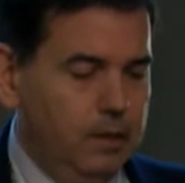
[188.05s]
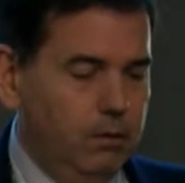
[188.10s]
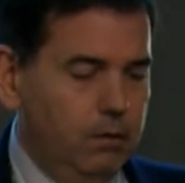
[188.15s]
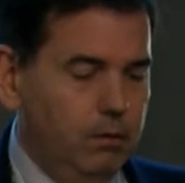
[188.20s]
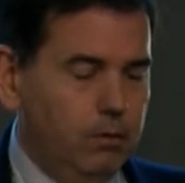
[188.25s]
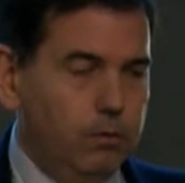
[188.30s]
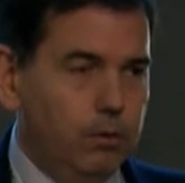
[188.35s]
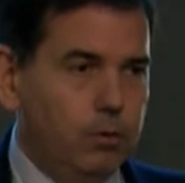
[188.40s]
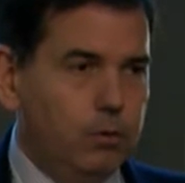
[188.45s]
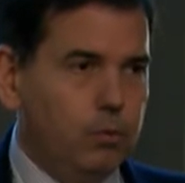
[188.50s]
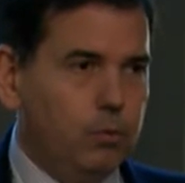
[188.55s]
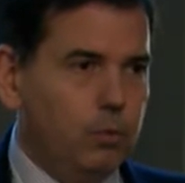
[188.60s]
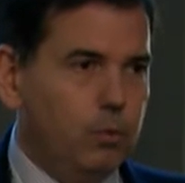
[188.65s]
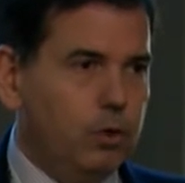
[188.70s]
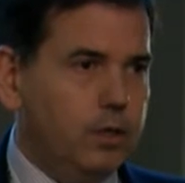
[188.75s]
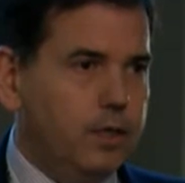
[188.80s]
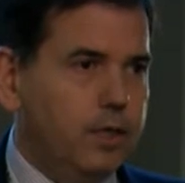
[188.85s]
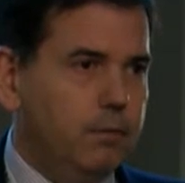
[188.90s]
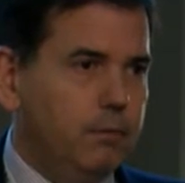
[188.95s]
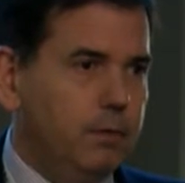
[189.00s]
Although
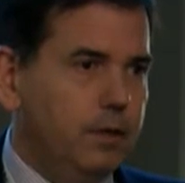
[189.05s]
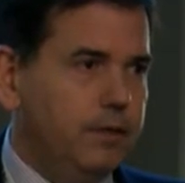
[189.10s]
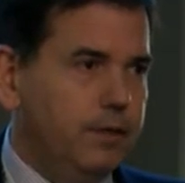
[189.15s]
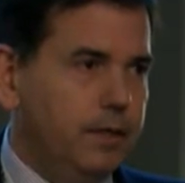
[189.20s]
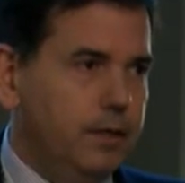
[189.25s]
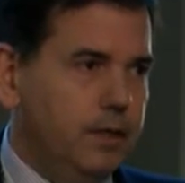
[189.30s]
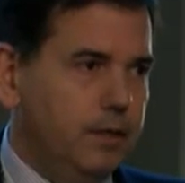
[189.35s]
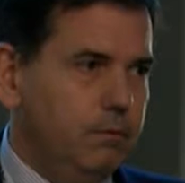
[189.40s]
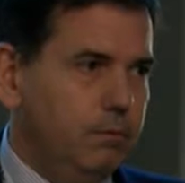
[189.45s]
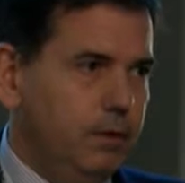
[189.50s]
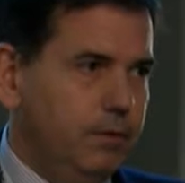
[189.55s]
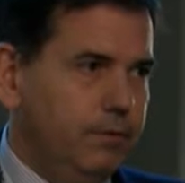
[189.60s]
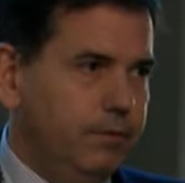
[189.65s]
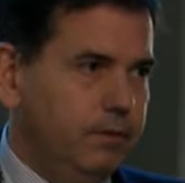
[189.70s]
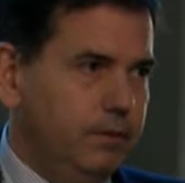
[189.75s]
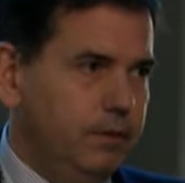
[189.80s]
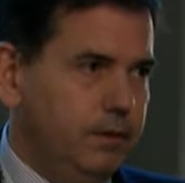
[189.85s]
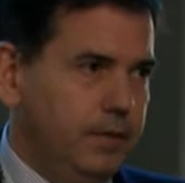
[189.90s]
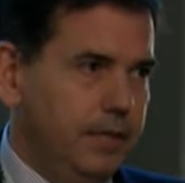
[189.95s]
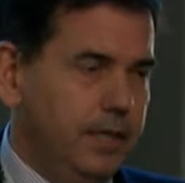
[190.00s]
working with
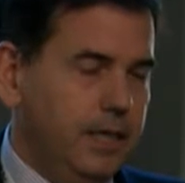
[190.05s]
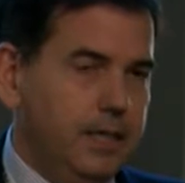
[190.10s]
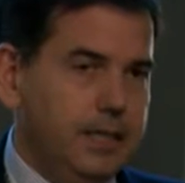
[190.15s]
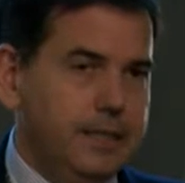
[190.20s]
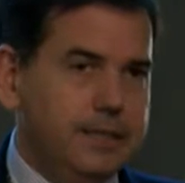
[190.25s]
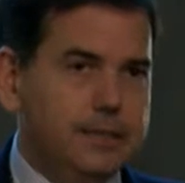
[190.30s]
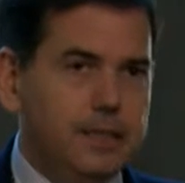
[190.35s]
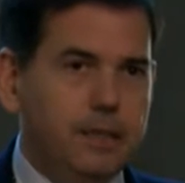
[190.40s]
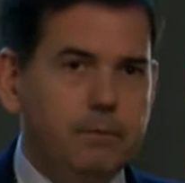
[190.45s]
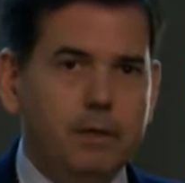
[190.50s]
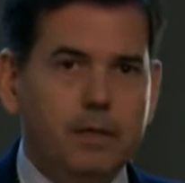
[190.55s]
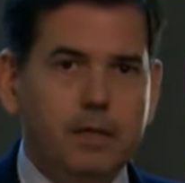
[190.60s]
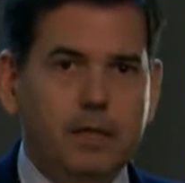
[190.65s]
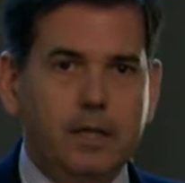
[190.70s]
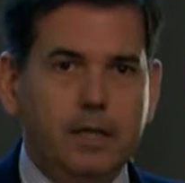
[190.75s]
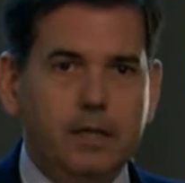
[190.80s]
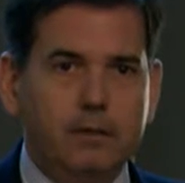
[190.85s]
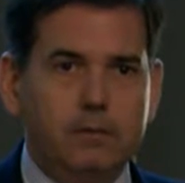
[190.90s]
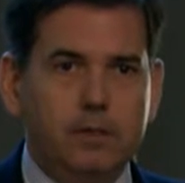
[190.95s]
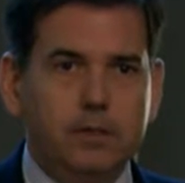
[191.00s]
nearly
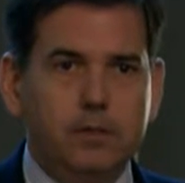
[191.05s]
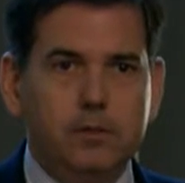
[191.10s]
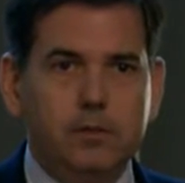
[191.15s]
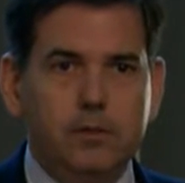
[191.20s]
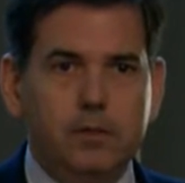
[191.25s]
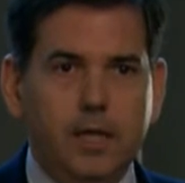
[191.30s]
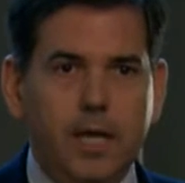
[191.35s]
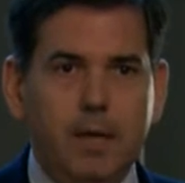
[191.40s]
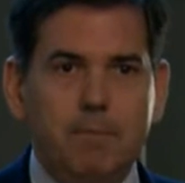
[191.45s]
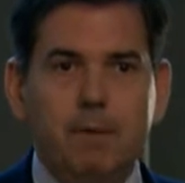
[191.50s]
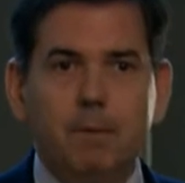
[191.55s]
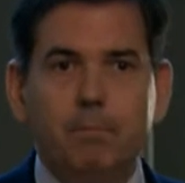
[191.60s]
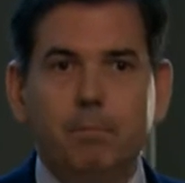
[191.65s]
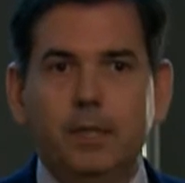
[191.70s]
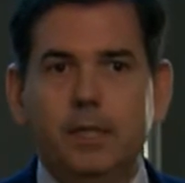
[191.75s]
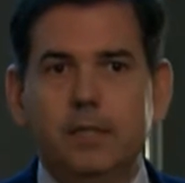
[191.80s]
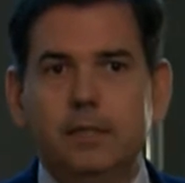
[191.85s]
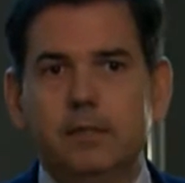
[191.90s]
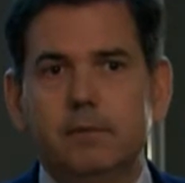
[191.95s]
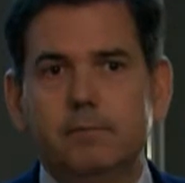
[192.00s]
700
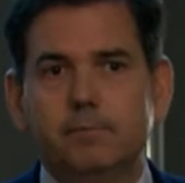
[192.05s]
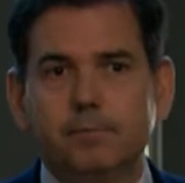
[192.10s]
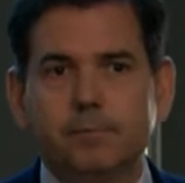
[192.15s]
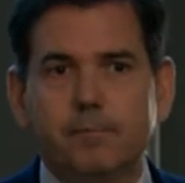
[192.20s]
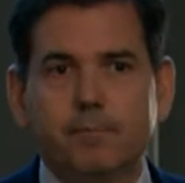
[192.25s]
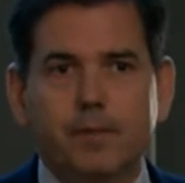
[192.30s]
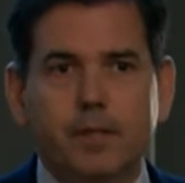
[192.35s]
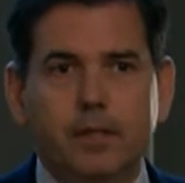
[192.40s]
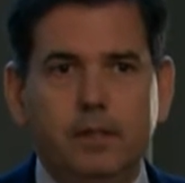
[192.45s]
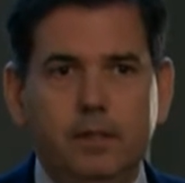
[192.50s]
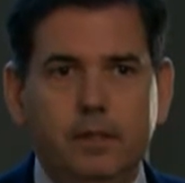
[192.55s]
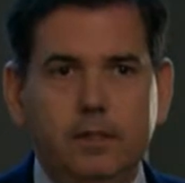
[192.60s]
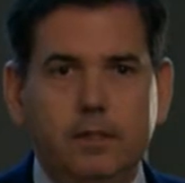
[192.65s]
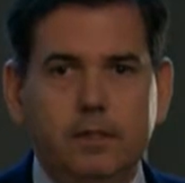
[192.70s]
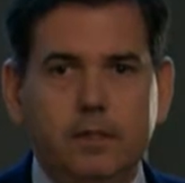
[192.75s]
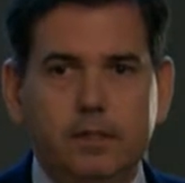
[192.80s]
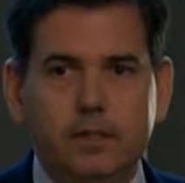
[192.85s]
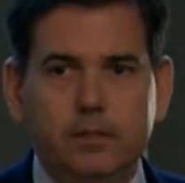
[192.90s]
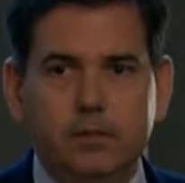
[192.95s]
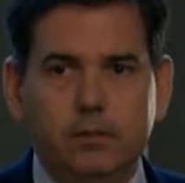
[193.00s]
MEPs,
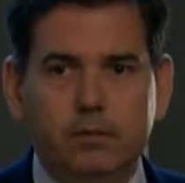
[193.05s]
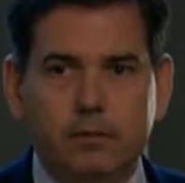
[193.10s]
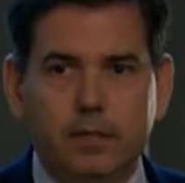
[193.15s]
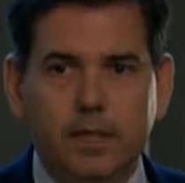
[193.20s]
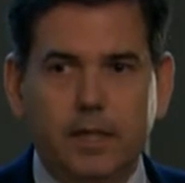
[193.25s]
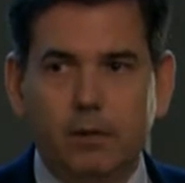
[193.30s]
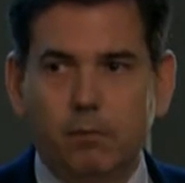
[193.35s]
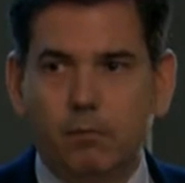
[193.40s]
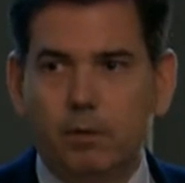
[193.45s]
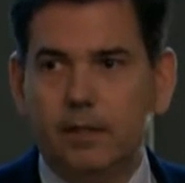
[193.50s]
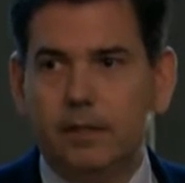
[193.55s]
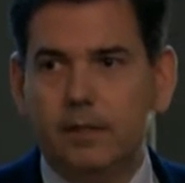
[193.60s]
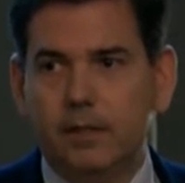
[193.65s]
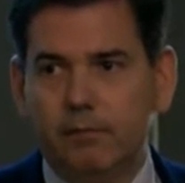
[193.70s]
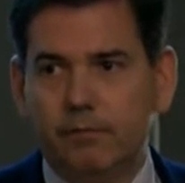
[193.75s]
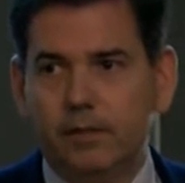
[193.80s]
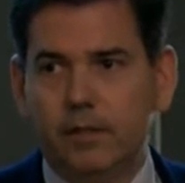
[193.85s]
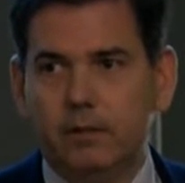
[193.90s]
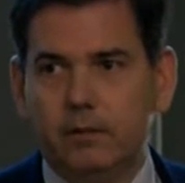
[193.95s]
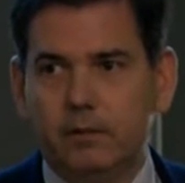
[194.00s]
it's sometimes quite
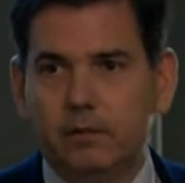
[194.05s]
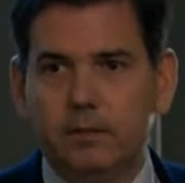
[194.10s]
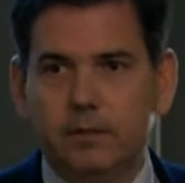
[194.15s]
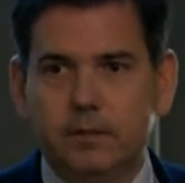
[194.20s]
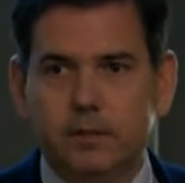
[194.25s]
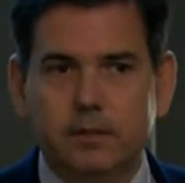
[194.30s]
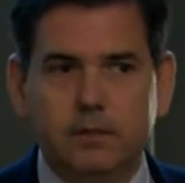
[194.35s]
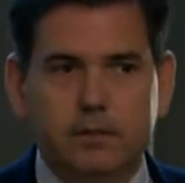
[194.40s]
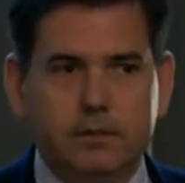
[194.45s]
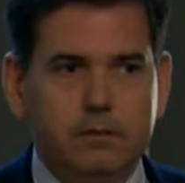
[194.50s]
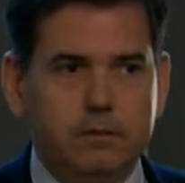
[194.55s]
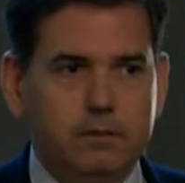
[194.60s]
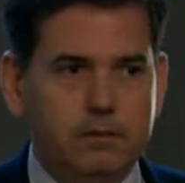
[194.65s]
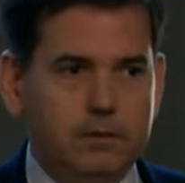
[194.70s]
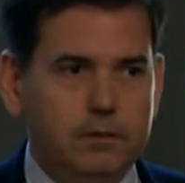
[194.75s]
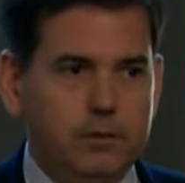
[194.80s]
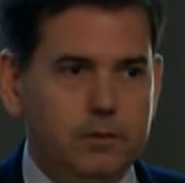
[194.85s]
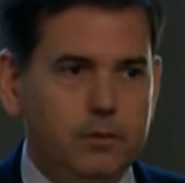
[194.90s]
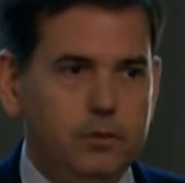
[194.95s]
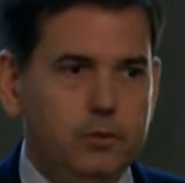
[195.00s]
difficult. It
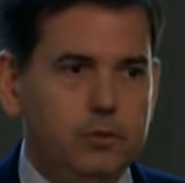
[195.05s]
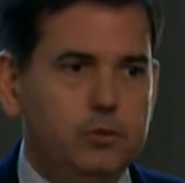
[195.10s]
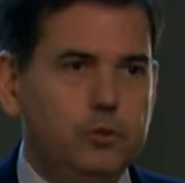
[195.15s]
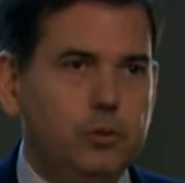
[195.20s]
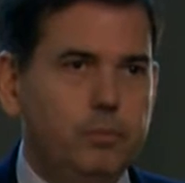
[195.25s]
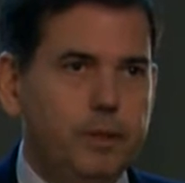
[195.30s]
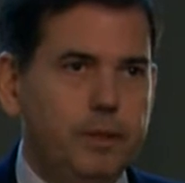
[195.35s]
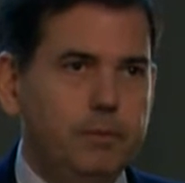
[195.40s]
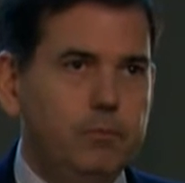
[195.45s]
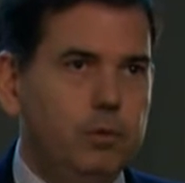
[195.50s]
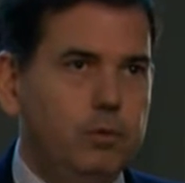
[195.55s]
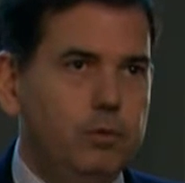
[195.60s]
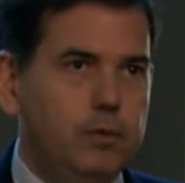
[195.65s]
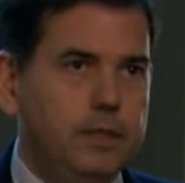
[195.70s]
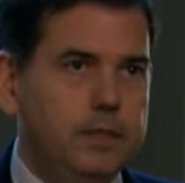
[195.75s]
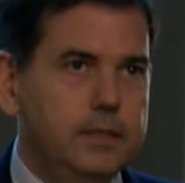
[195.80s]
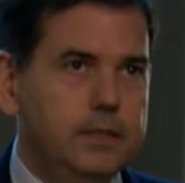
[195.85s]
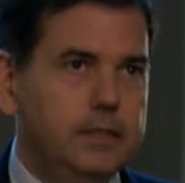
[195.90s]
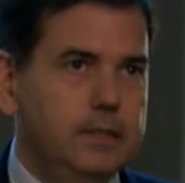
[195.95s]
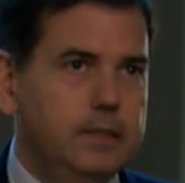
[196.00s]
used to be more
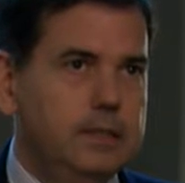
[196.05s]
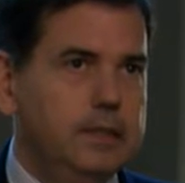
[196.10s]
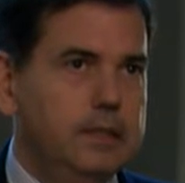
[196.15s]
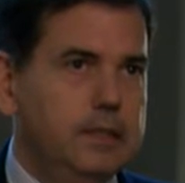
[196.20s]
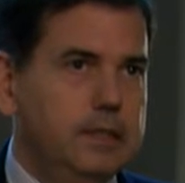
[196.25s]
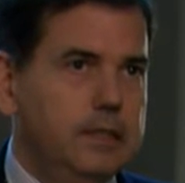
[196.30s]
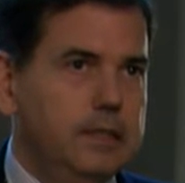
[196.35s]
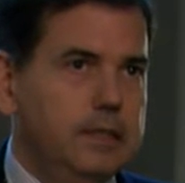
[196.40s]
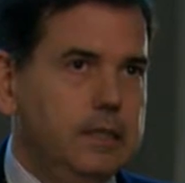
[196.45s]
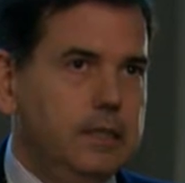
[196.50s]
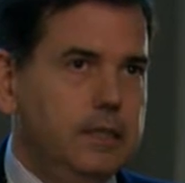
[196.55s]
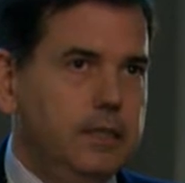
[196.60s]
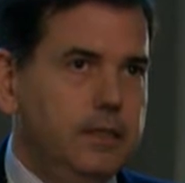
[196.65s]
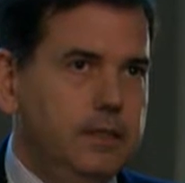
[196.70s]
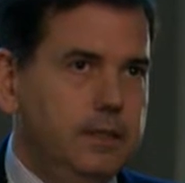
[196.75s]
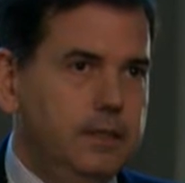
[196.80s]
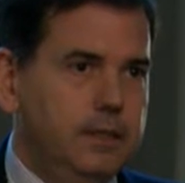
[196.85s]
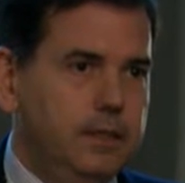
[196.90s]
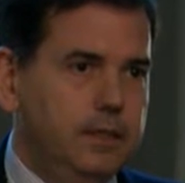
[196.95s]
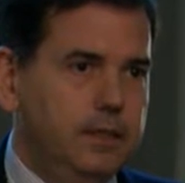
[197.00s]
easy
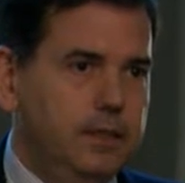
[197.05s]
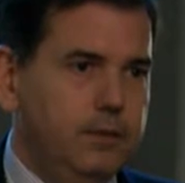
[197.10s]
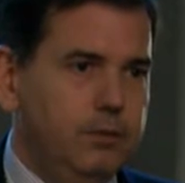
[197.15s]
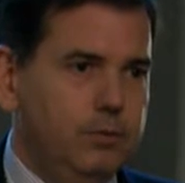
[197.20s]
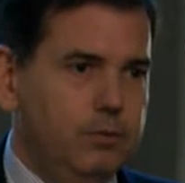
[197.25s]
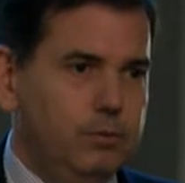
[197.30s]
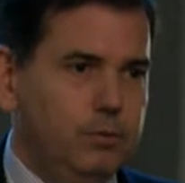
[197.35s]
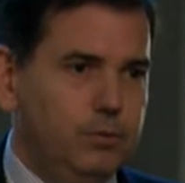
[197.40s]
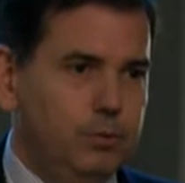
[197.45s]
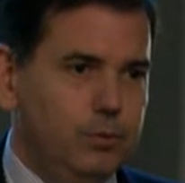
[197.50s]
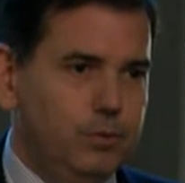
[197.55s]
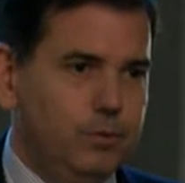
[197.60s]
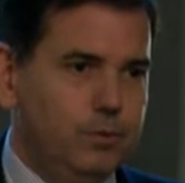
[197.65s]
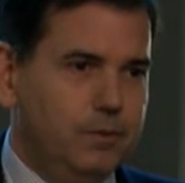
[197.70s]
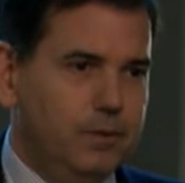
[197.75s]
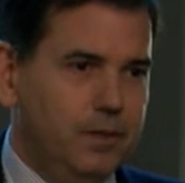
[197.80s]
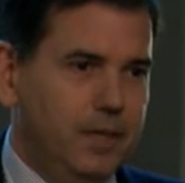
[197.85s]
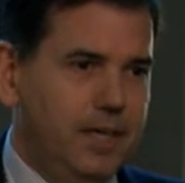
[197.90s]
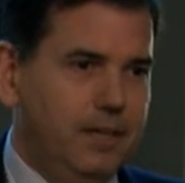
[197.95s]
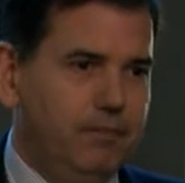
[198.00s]
to
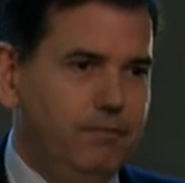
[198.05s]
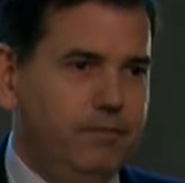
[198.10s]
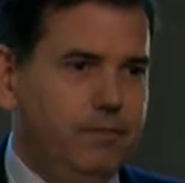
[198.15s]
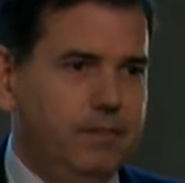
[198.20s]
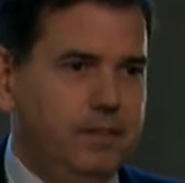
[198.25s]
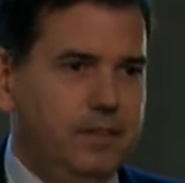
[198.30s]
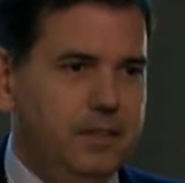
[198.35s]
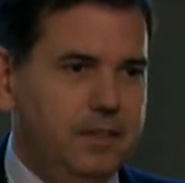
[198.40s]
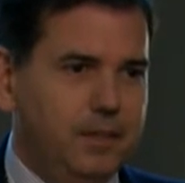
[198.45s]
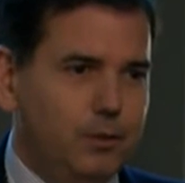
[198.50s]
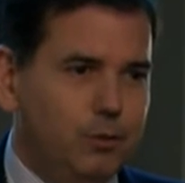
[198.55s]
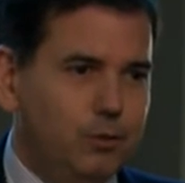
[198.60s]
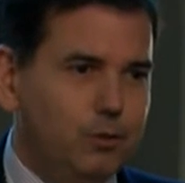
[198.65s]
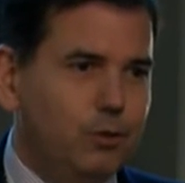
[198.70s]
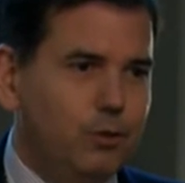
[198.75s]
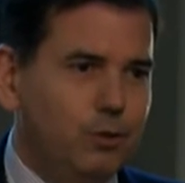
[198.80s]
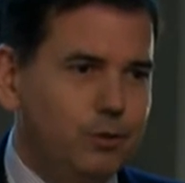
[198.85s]
have good